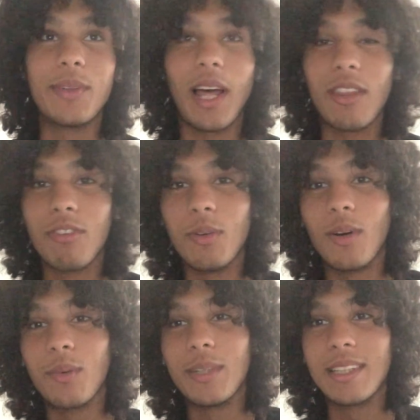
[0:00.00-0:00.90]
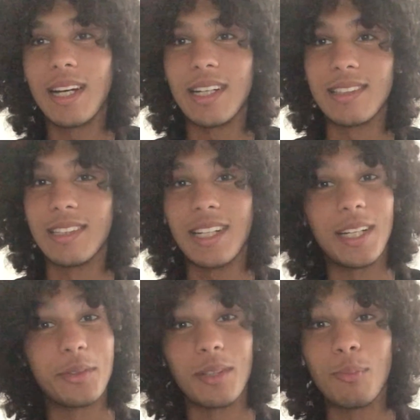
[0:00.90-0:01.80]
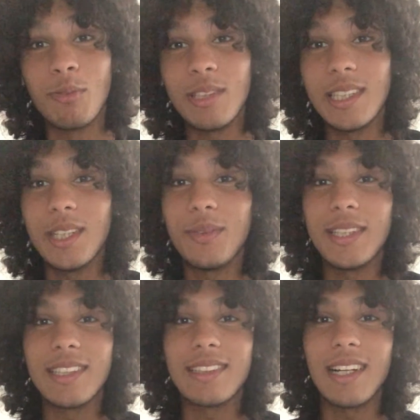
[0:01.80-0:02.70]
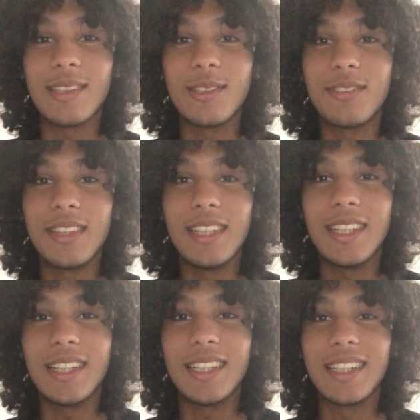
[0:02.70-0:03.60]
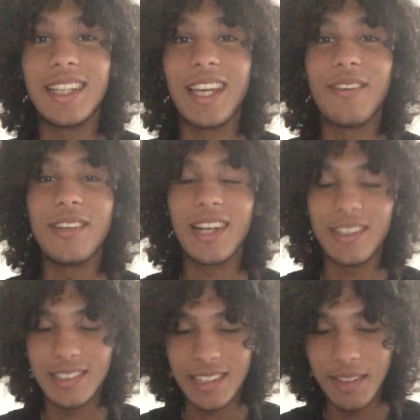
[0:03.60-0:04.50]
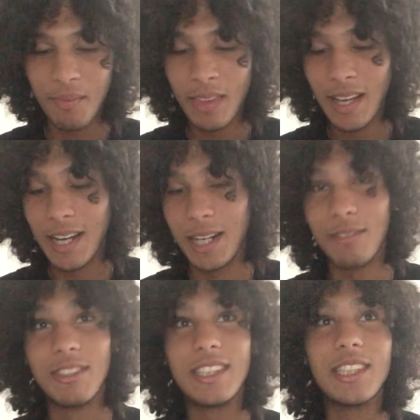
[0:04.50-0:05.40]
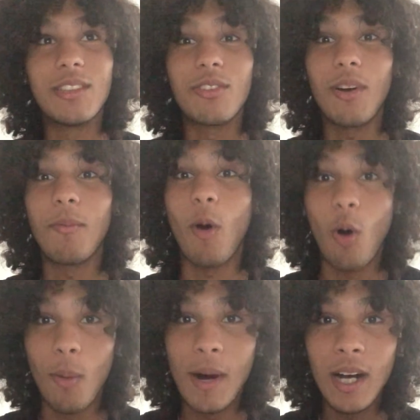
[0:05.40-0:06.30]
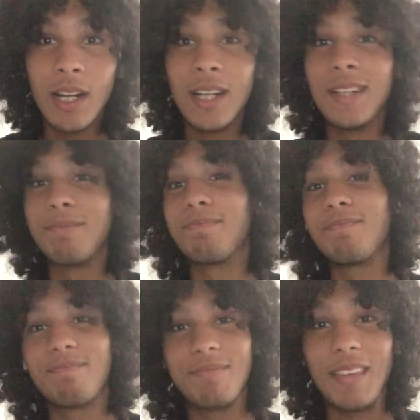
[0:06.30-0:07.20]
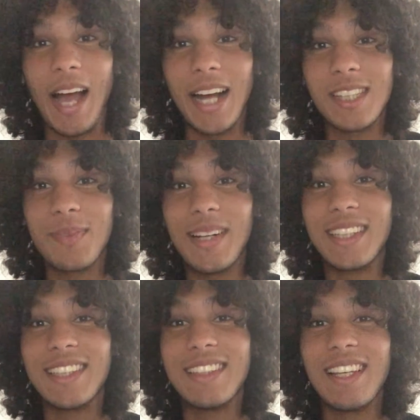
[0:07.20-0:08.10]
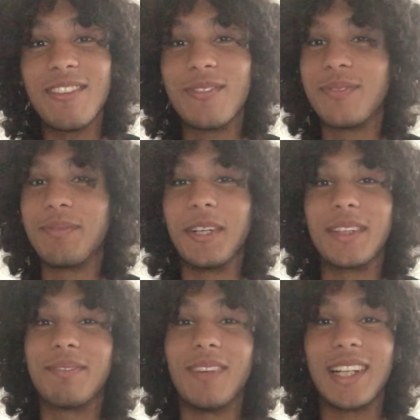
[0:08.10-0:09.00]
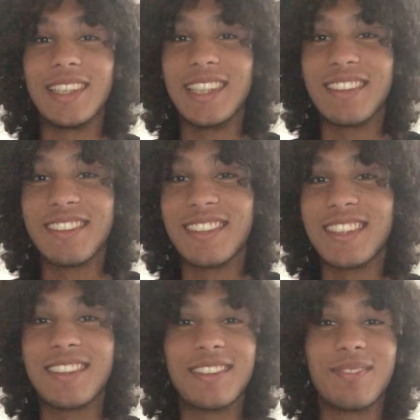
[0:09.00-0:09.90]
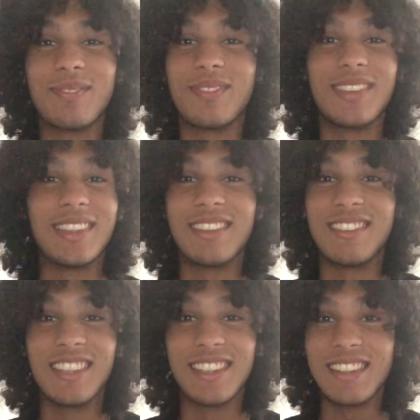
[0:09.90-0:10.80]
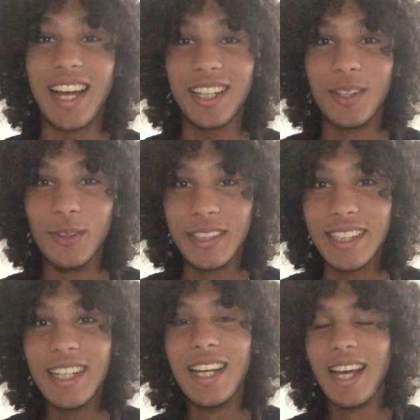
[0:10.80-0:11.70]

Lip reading: We had 3-1 win to Arsenal, and it was a pretty good way to start off the game week, I would say. Returns from Orba, had his penalty saved, but Martinez is just that goated.